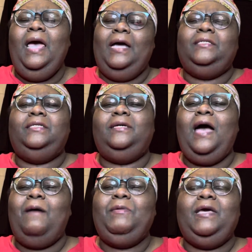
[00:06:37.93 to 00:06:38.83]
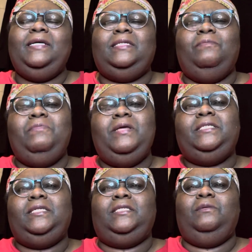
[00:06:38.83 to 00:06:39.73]
And God began to
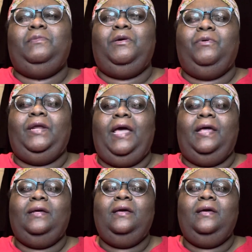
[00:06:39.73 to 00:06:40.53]
minister to me on that.